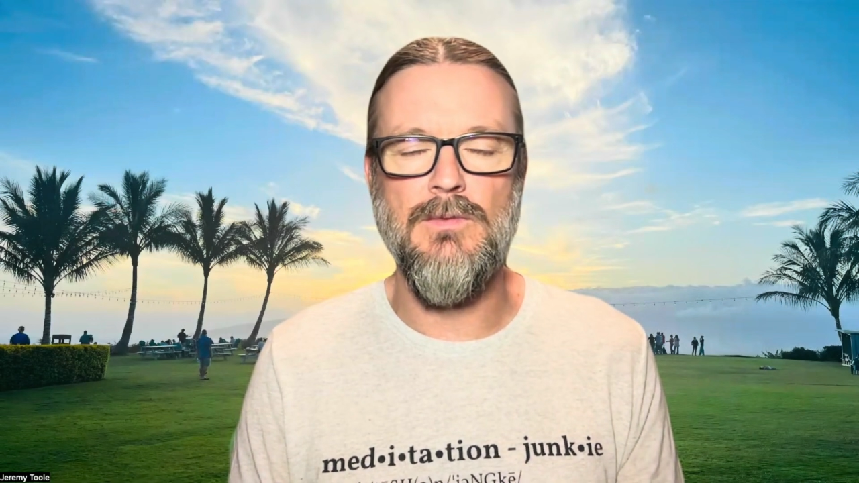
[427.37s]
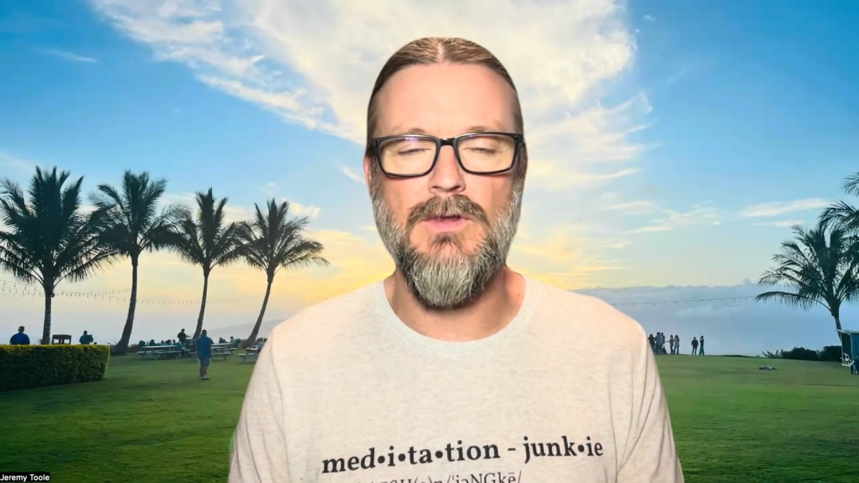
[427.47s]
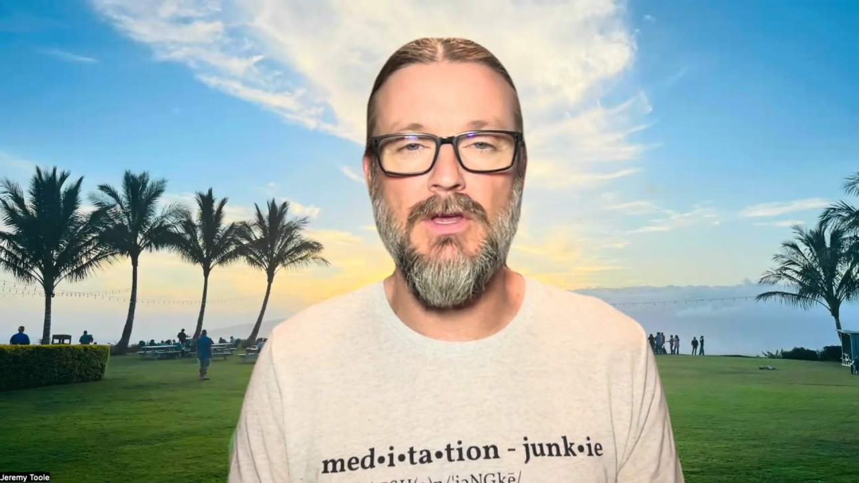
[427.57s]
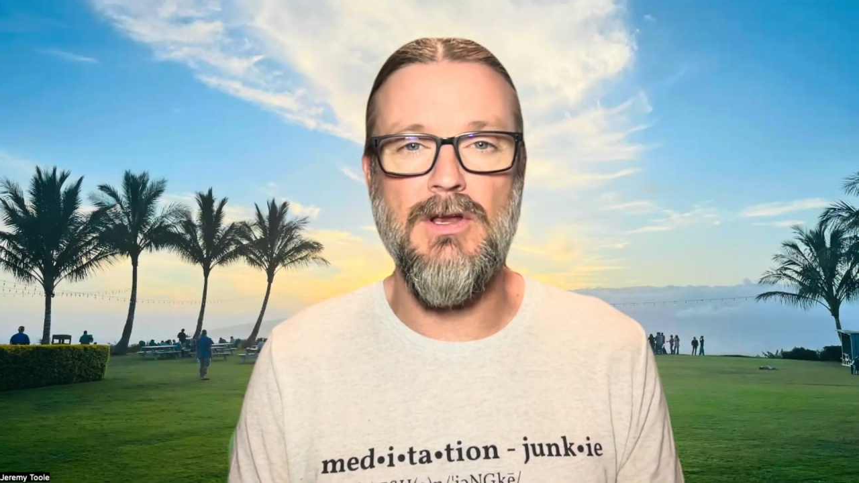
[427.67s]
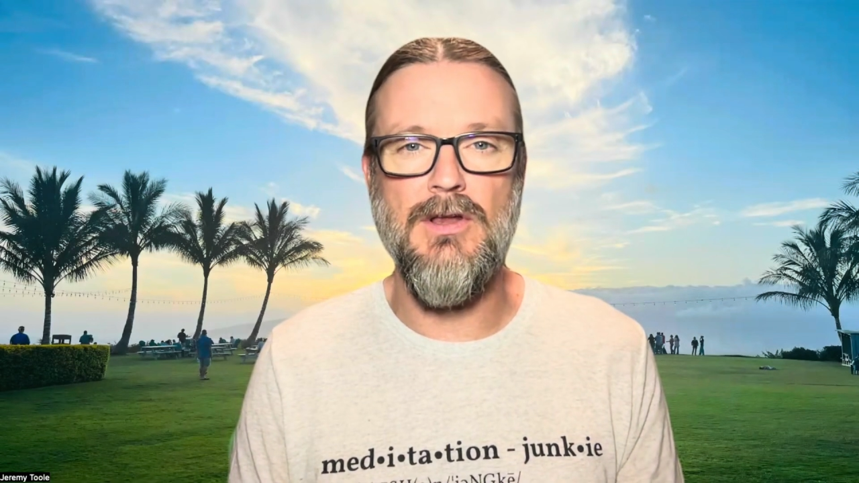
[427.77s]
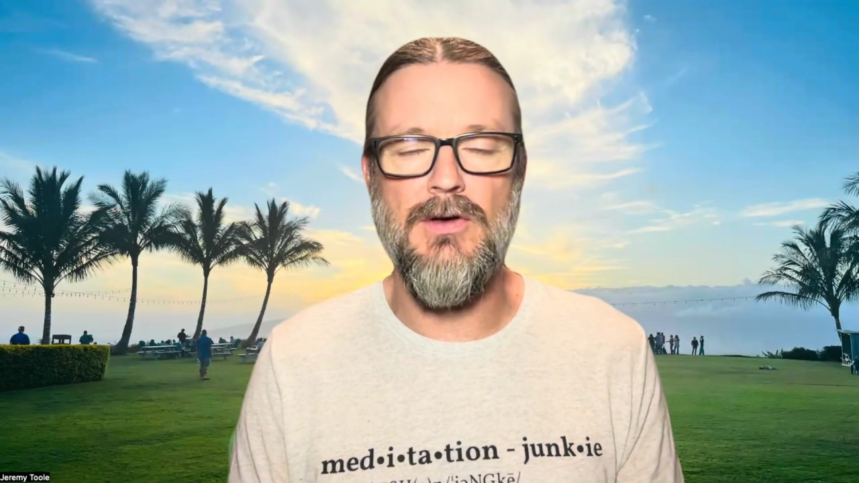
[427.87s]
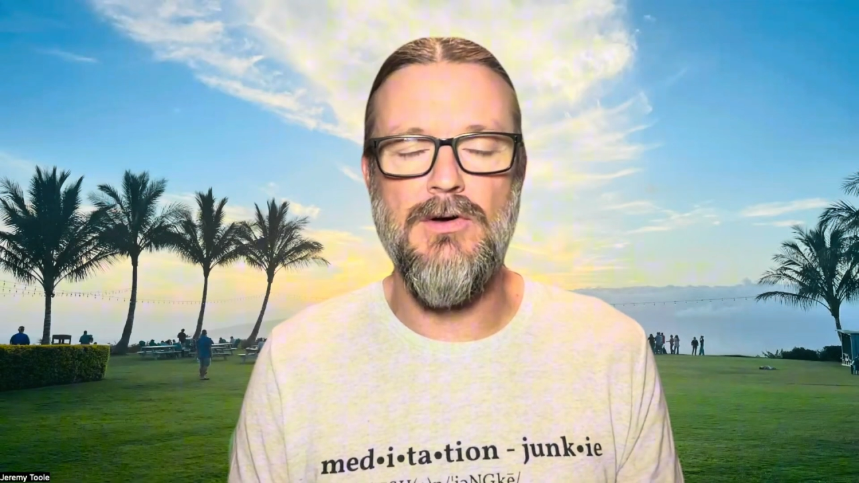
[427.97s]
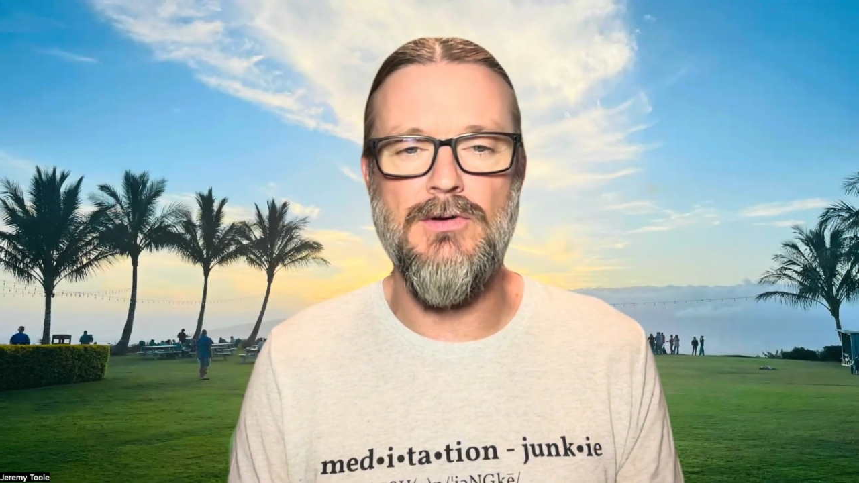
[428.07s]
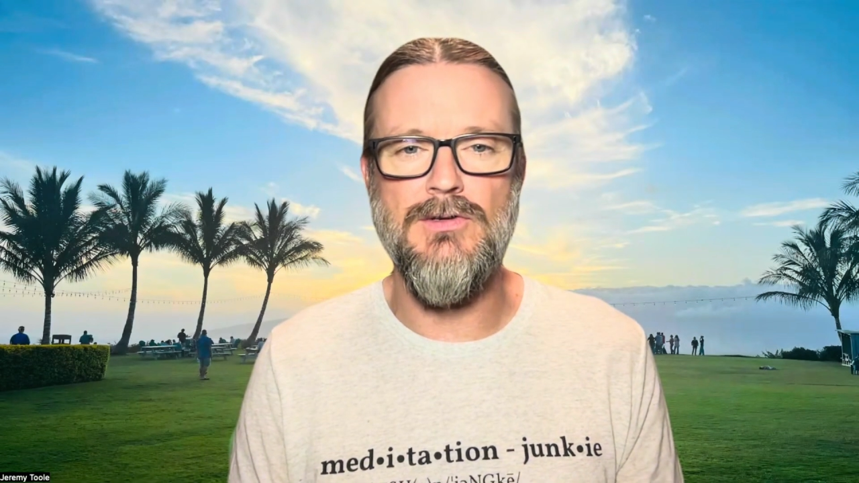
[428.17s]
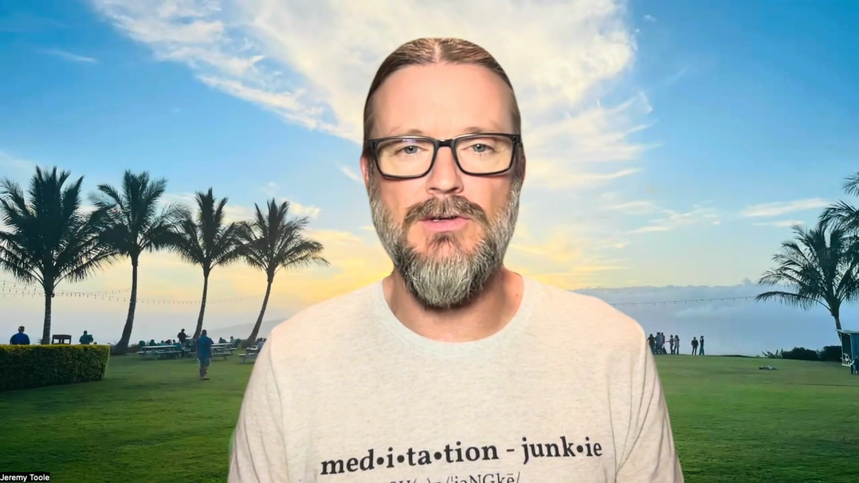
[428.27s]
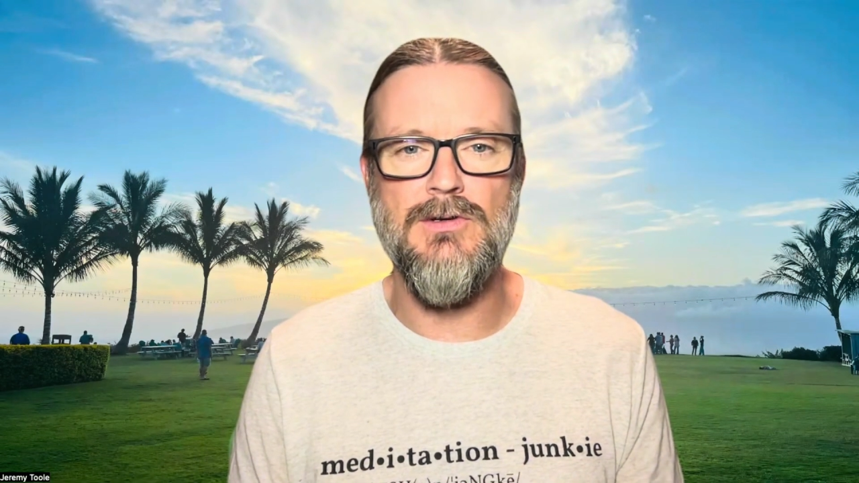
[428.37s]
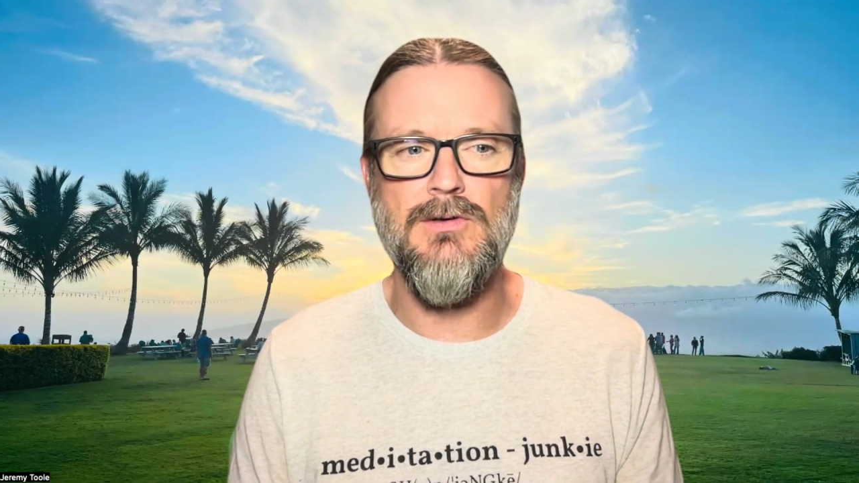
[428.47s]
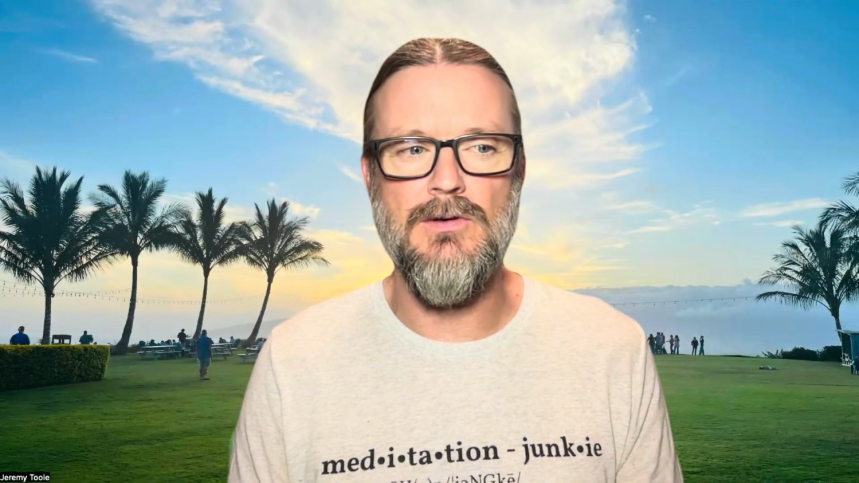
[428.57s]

thinking of those